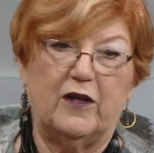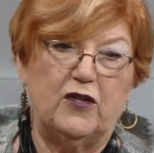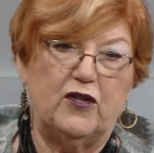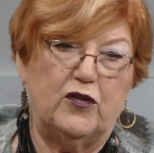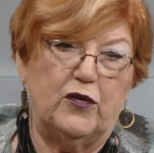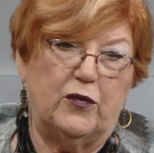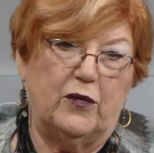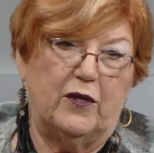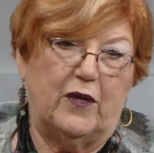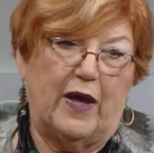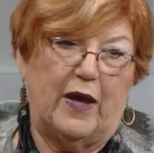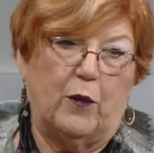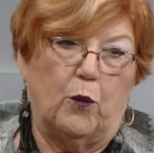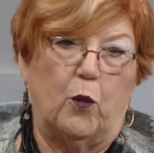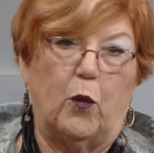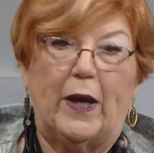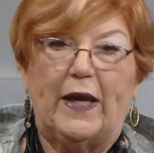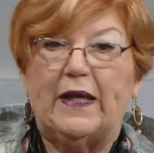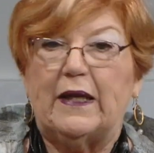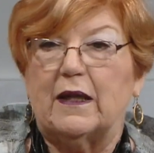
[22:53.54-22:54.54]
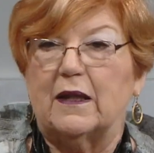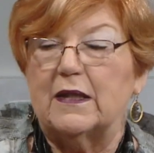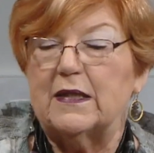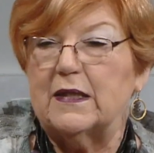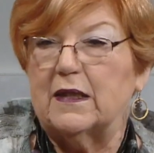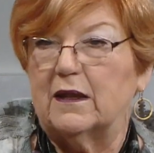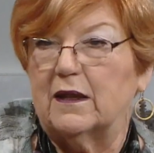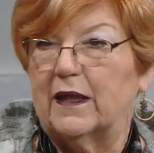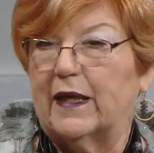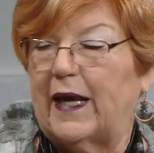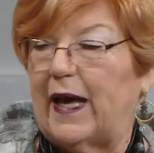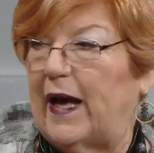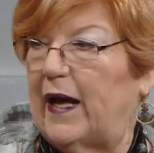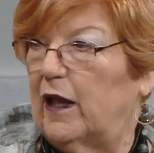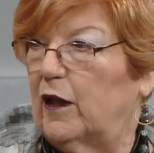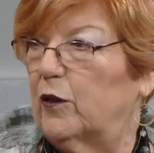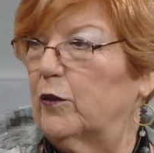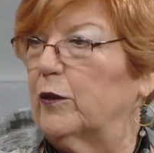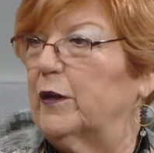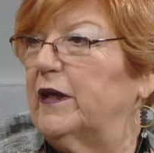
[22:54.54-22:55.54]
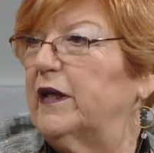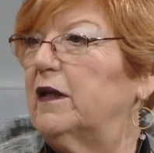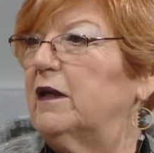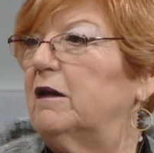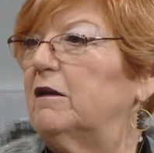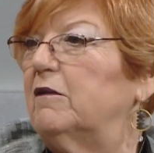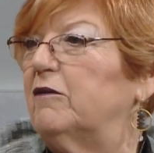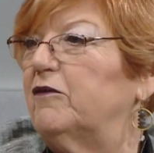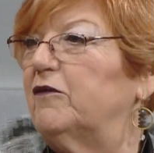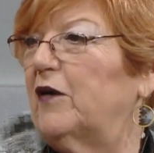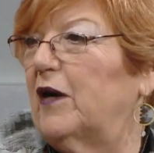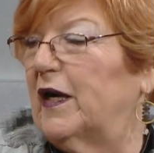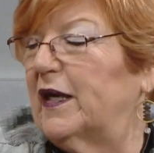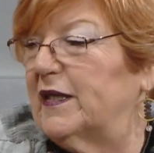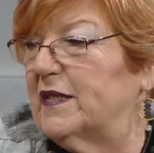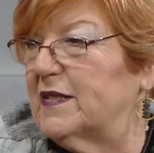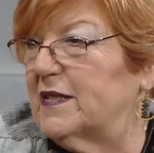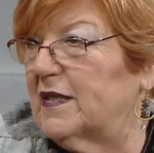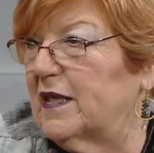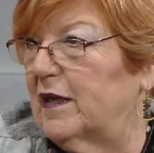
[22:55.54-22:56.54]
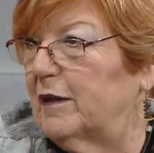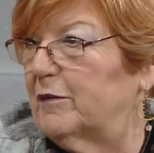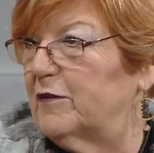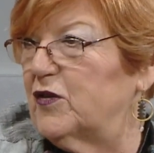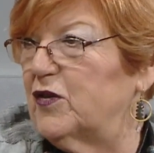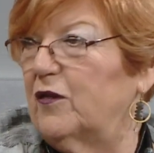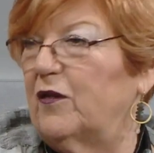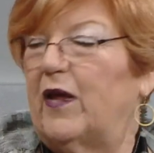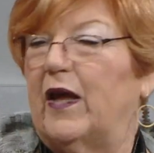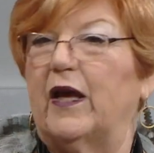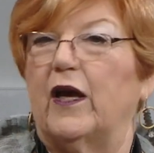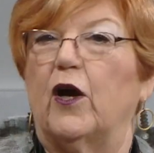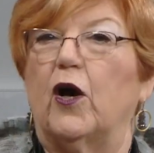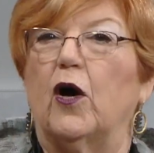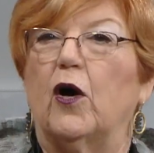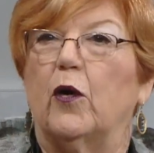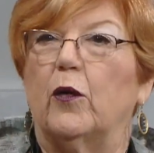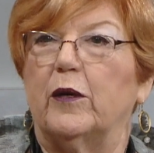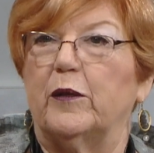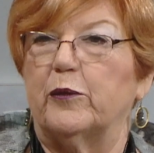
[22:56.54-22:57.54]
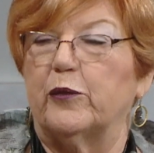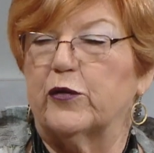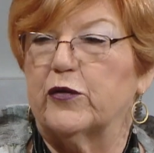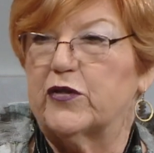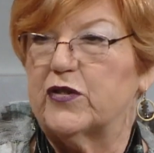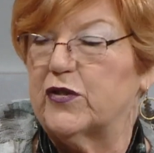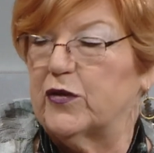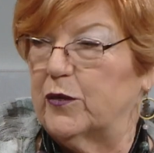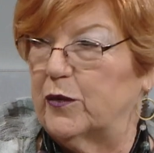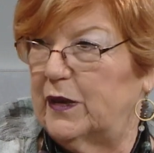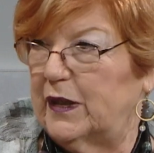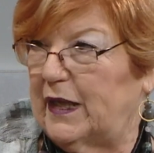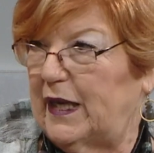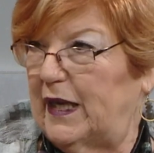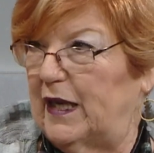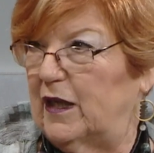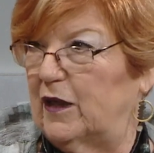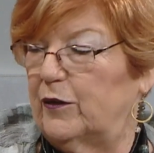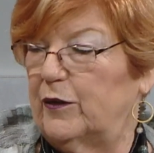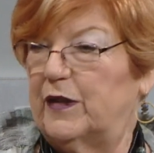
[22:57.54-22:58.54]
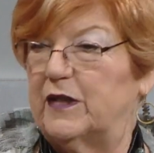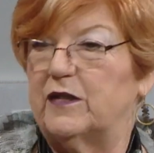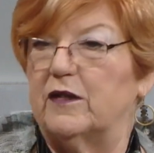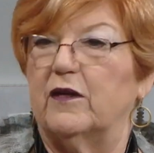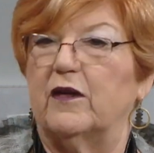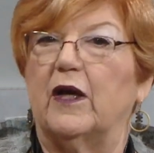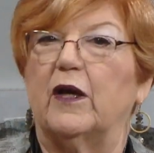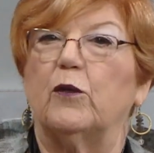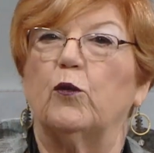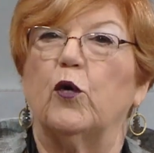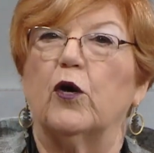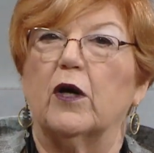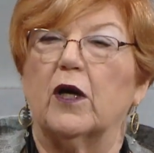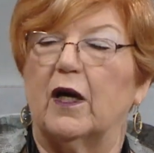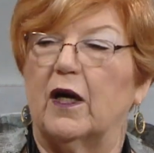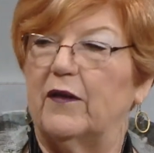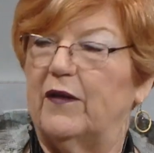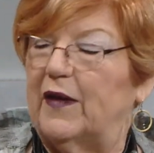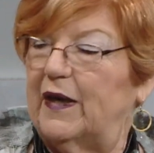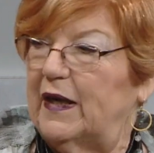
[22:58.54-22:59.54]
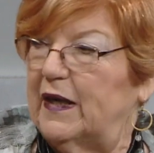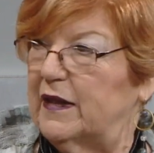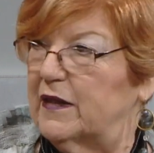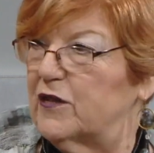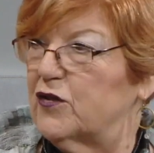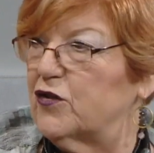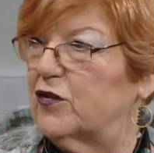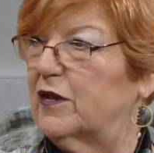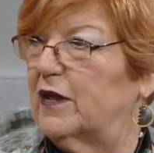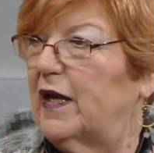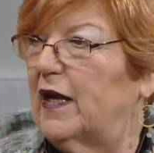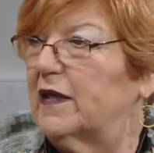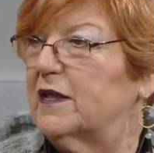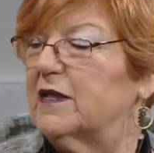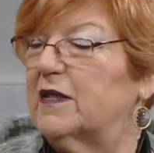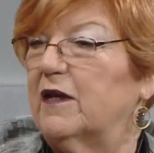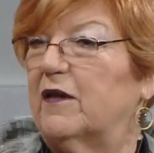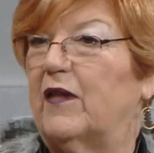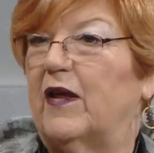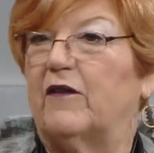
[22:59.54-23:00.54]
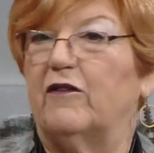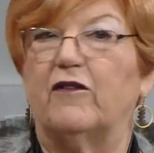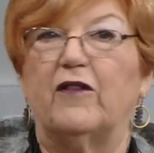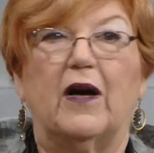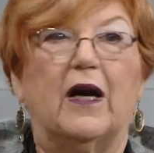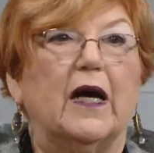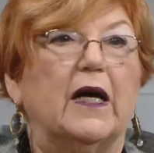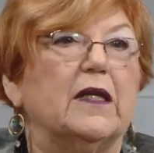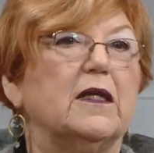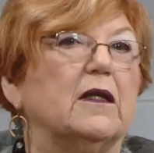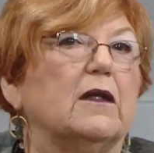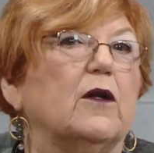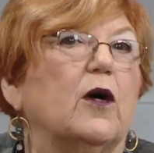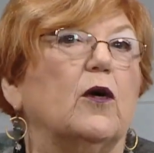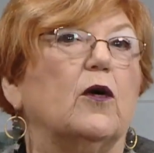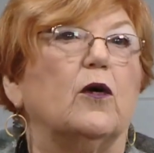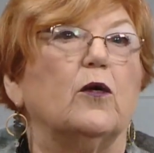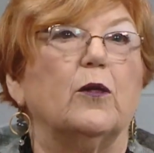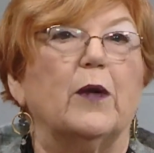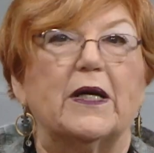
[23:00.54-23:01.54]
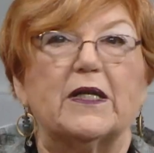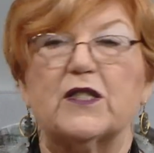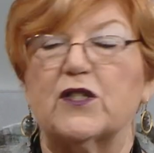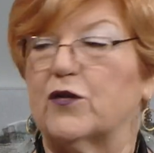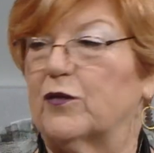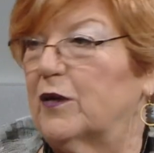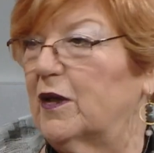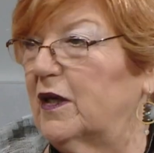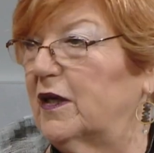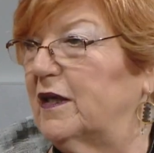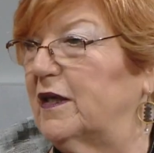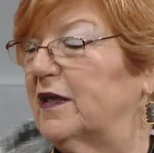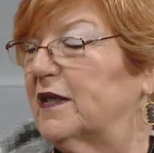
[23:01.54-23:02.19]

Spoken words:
do they wait until a gallery finds them? Do they go and pursue a gallery? Do they work on the internet? Do they find a local restaurant and